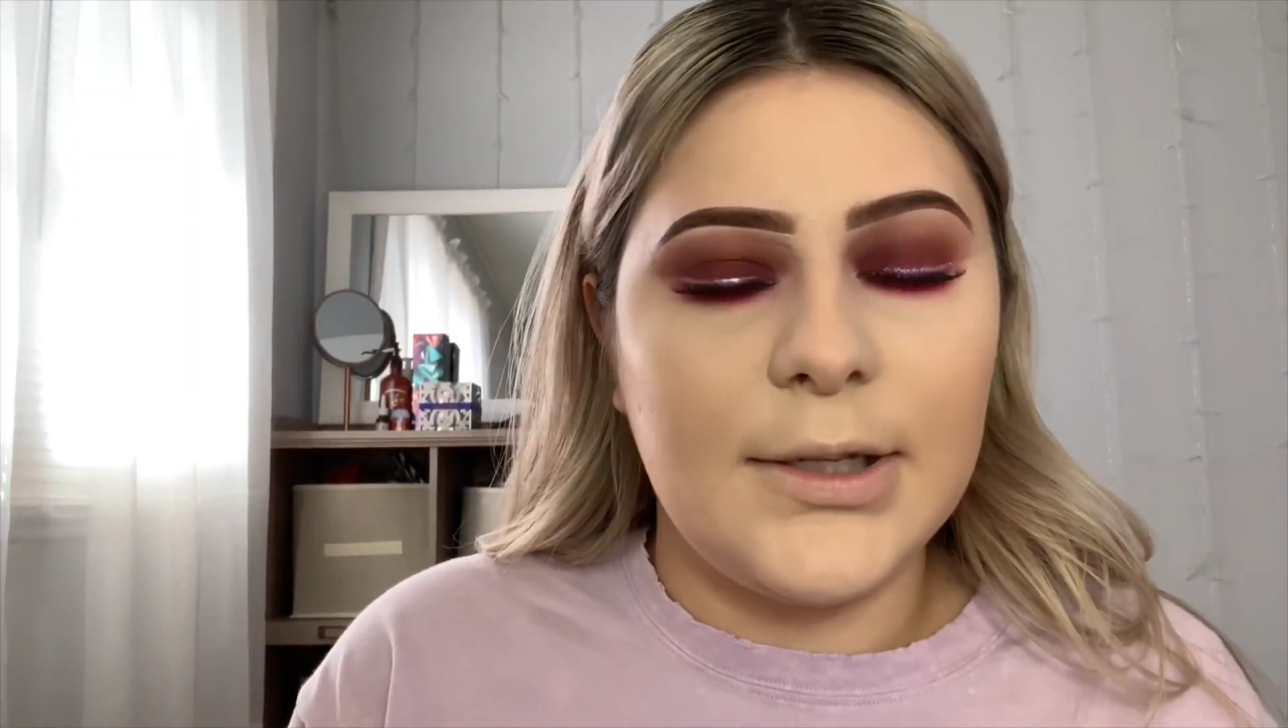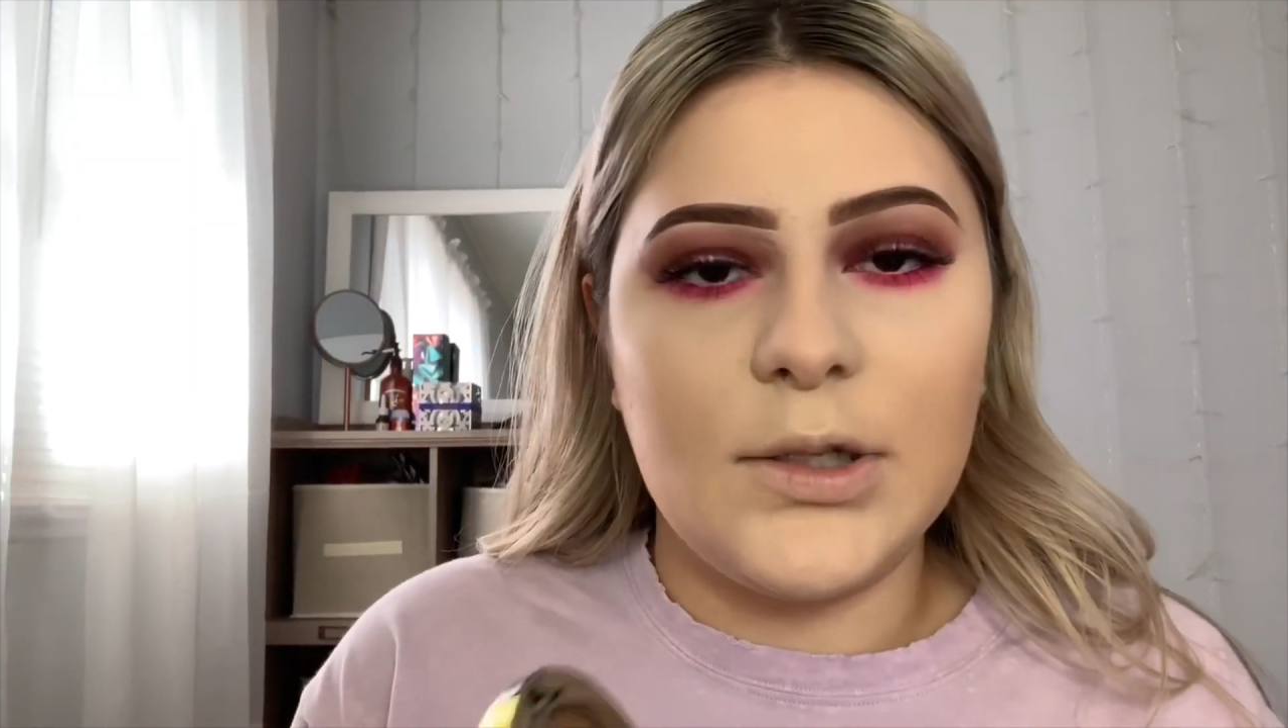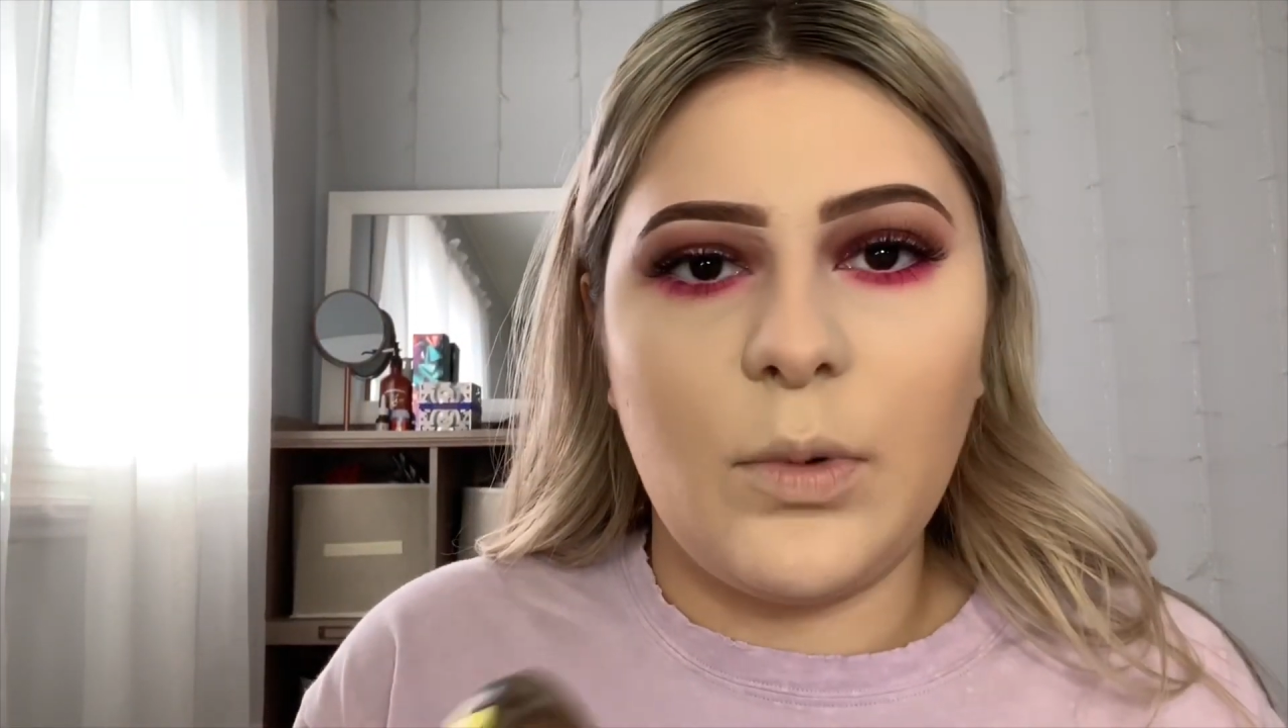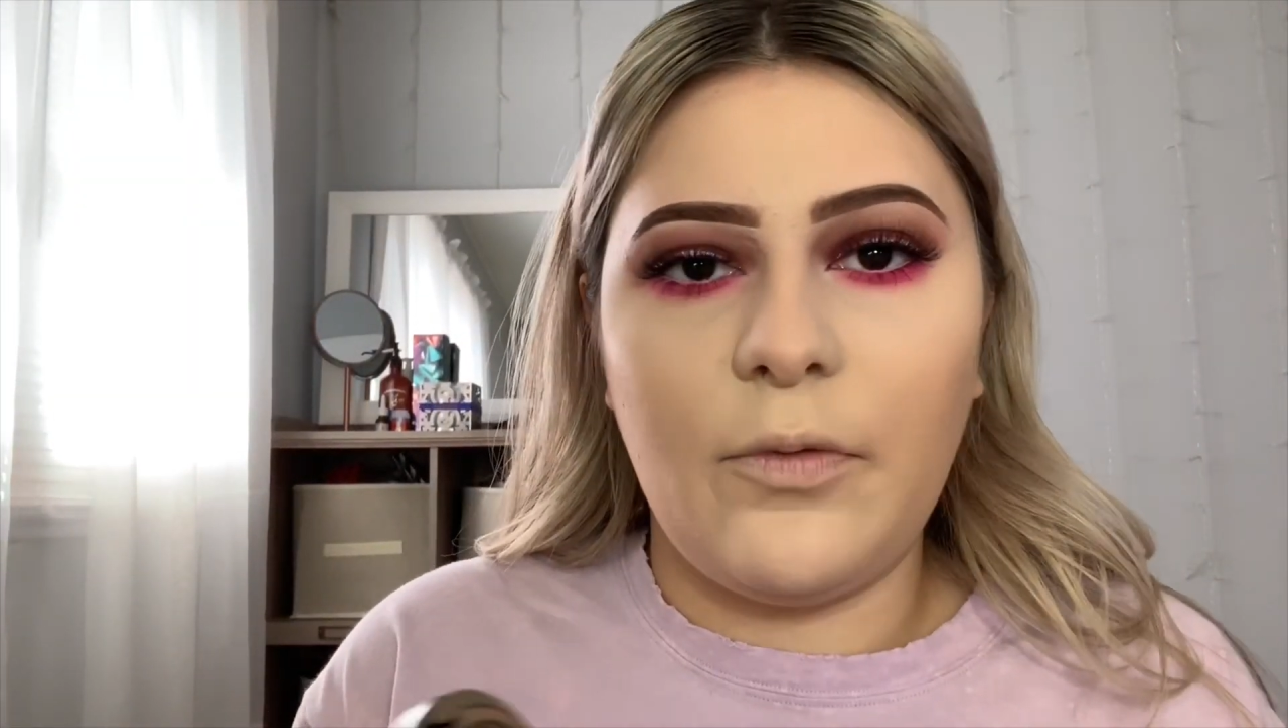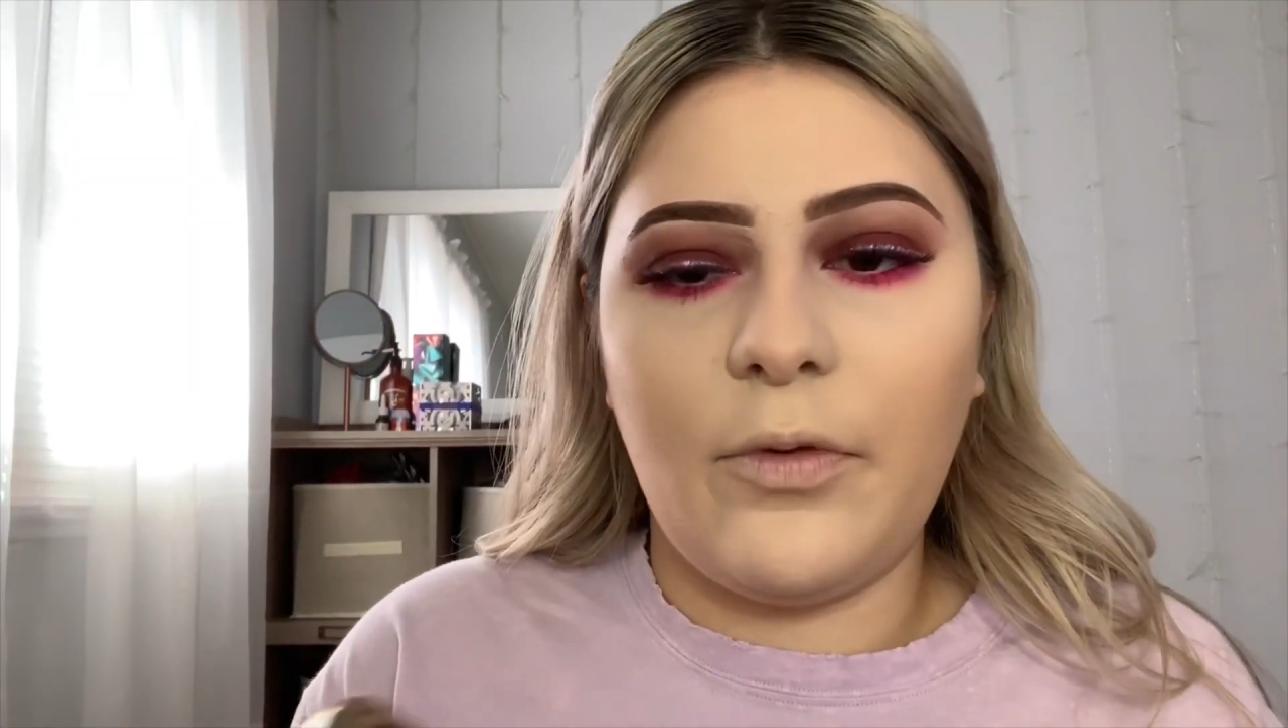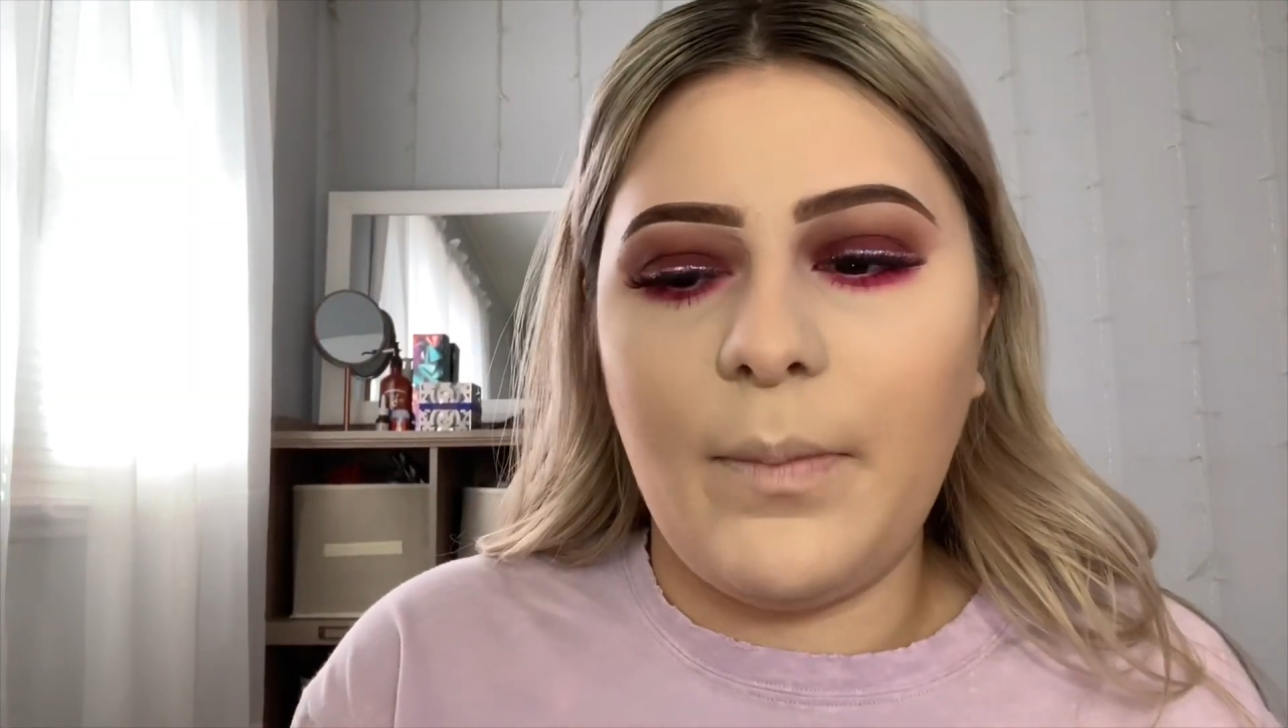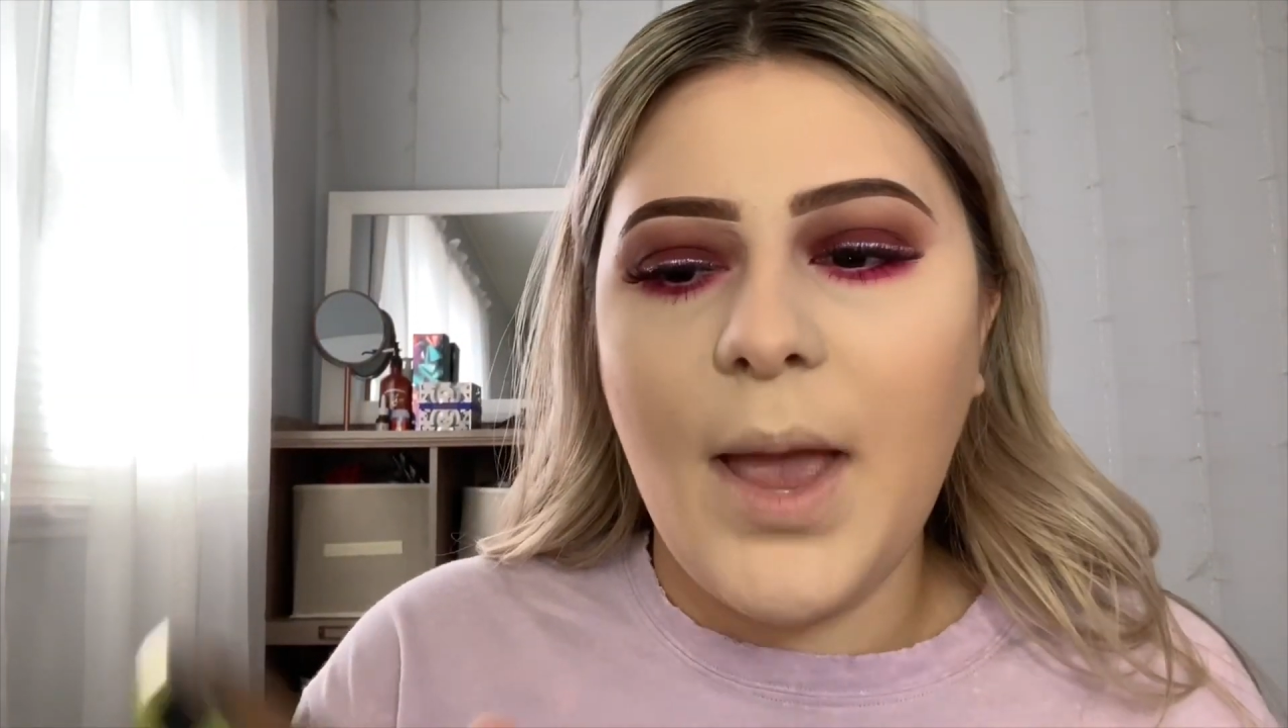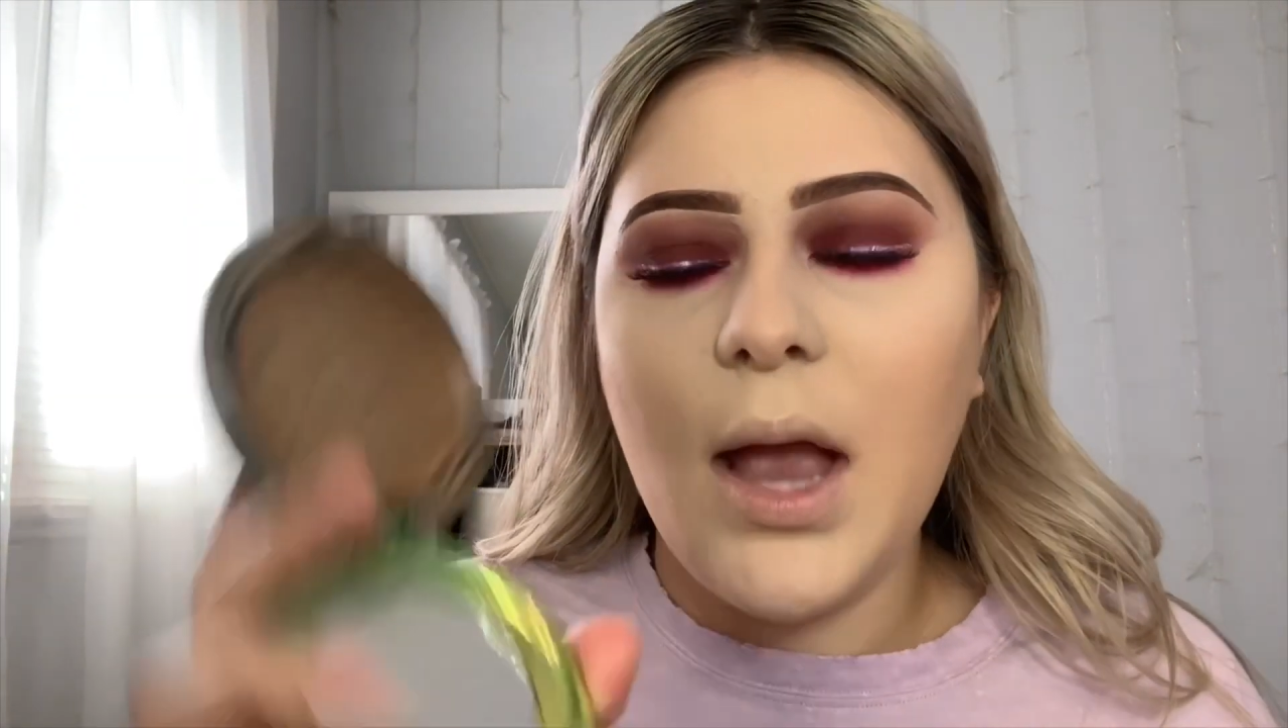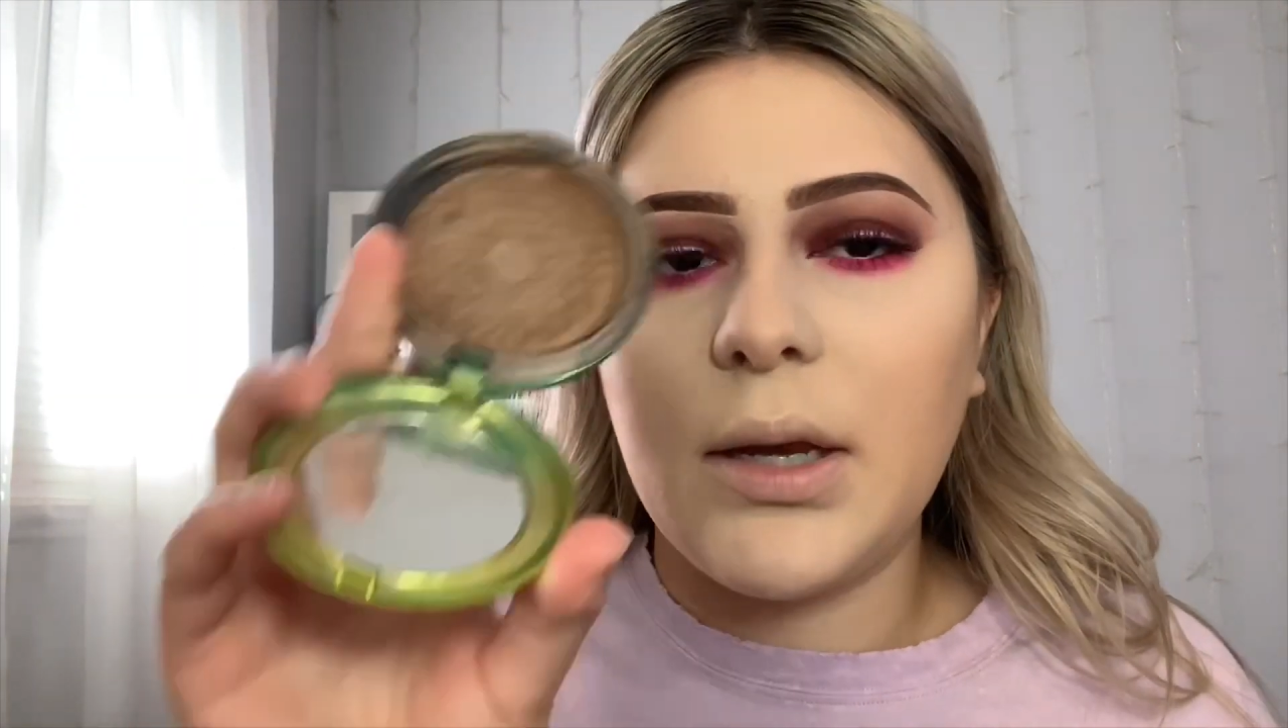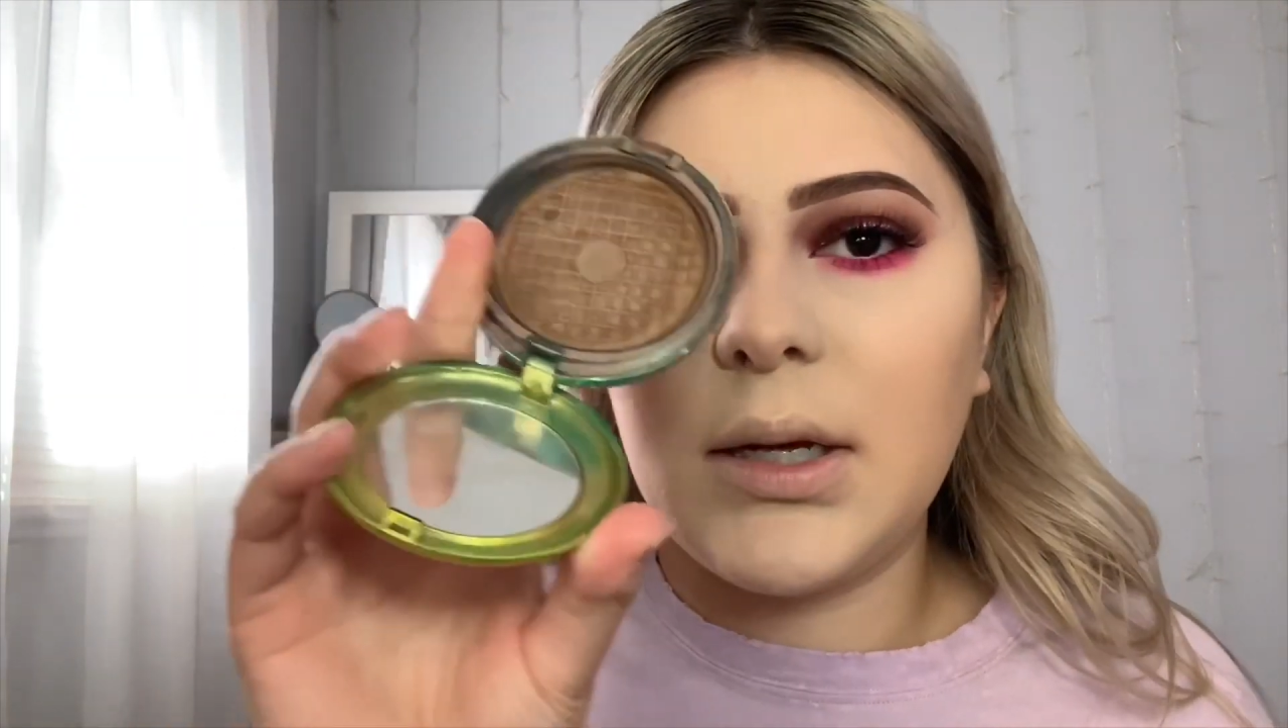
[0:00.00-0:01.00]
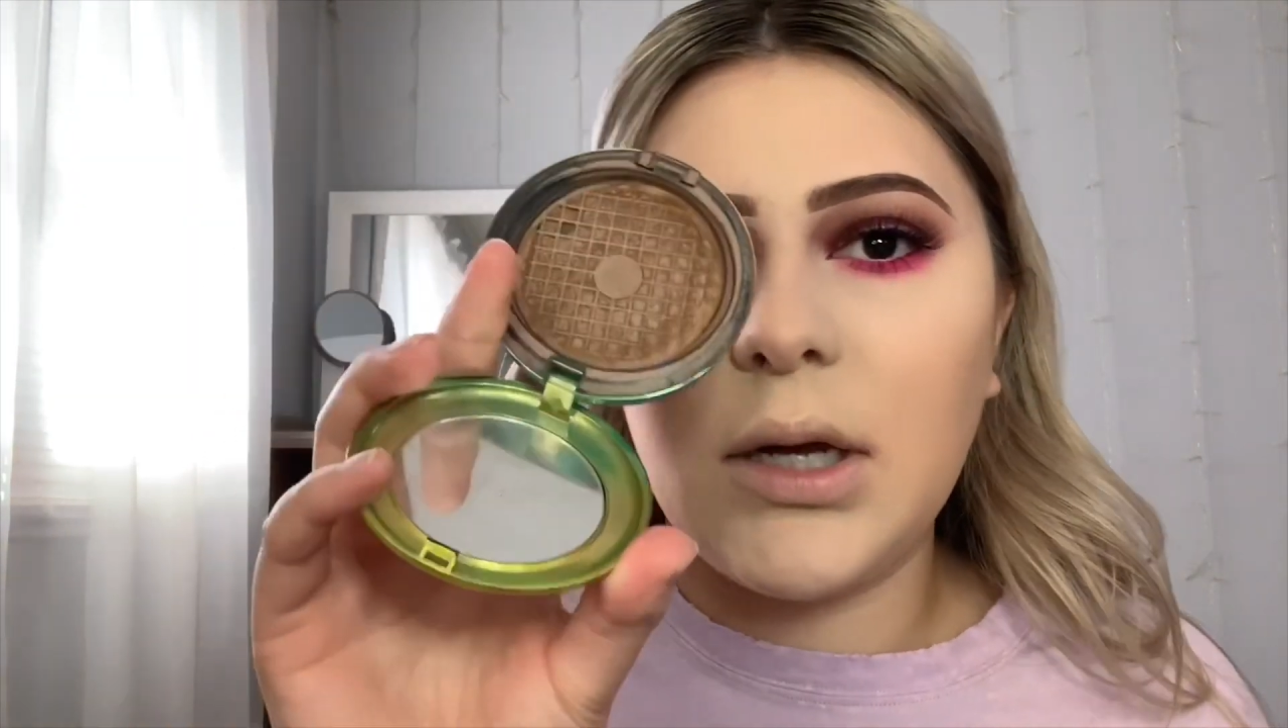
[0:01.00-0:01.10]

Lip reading: this one from MAC